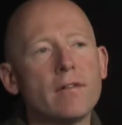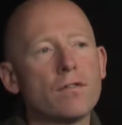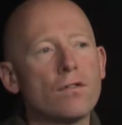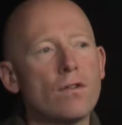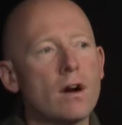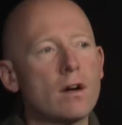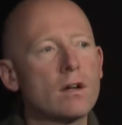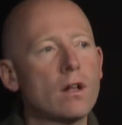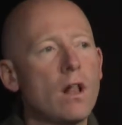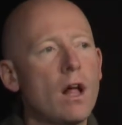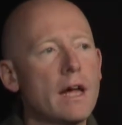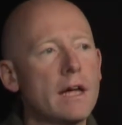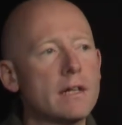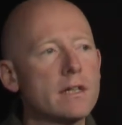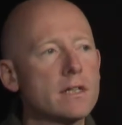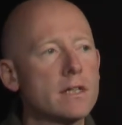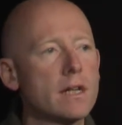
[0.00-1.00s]
for our
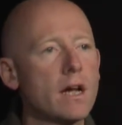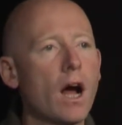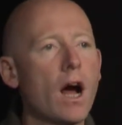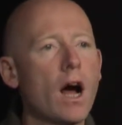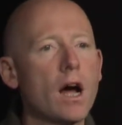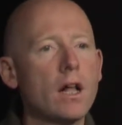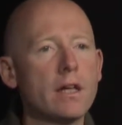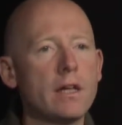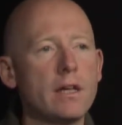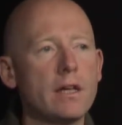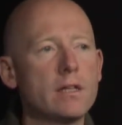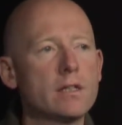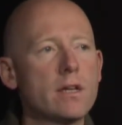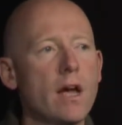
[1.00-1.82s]
clients and colleagues,